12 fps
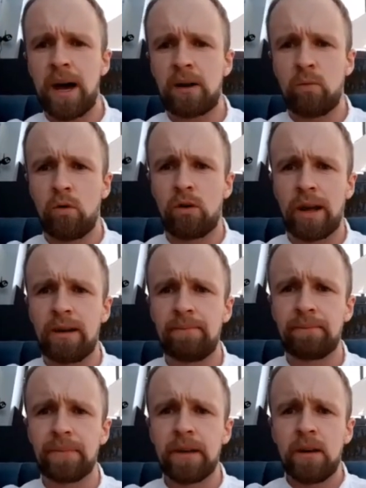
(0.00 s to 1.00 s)
of water.
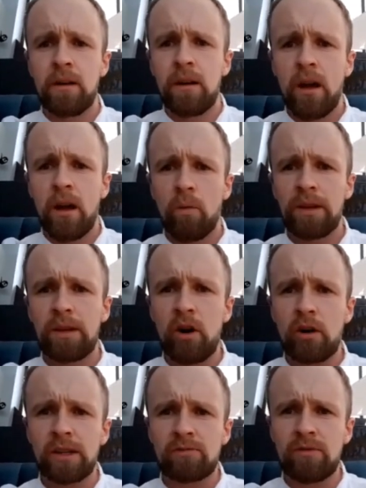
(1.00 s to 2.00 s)
And when the
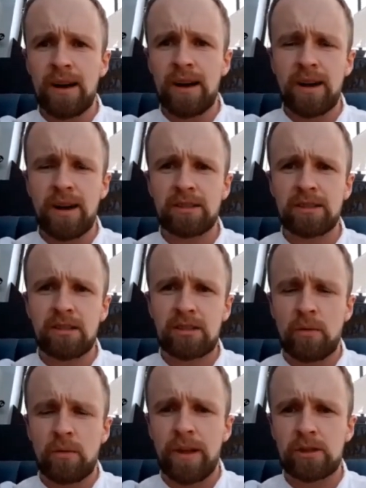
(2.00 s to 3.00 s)
gnocchi rises to the
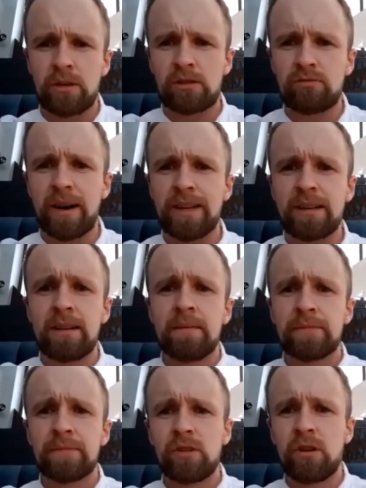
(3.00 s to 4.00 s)
top, that's when it's ready.
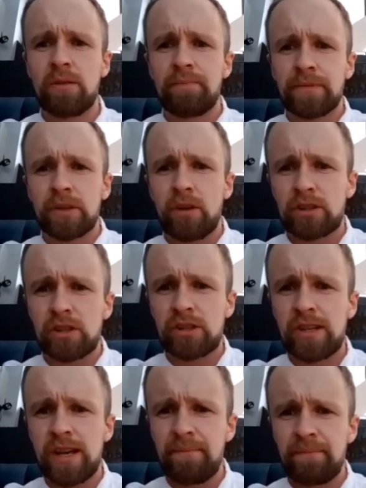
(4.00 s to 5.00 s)
So not just
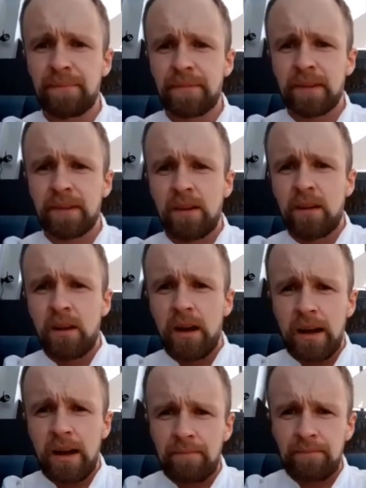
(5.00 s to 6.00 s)
yet.
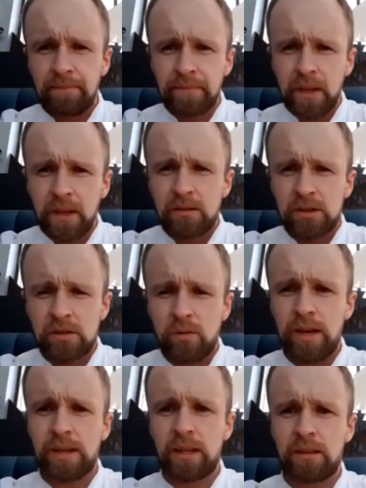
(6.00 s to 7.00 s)
So
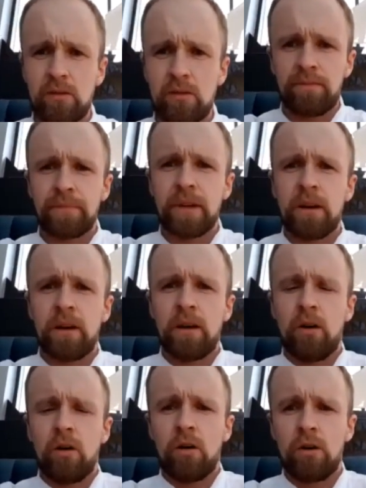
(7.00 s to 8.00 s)
what you're going to do,
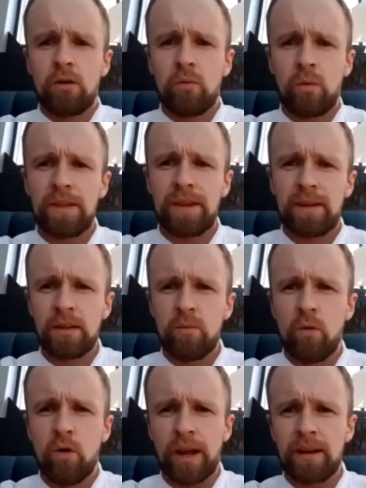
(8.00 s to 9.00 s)
when they're in the
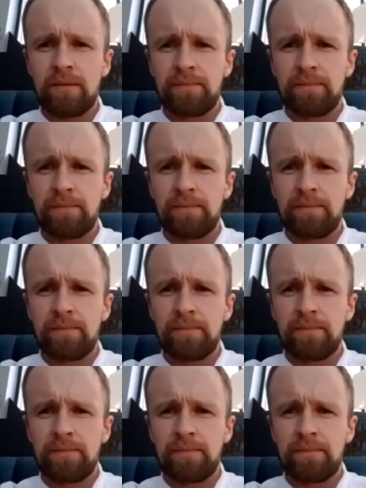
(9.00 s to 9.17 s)
water,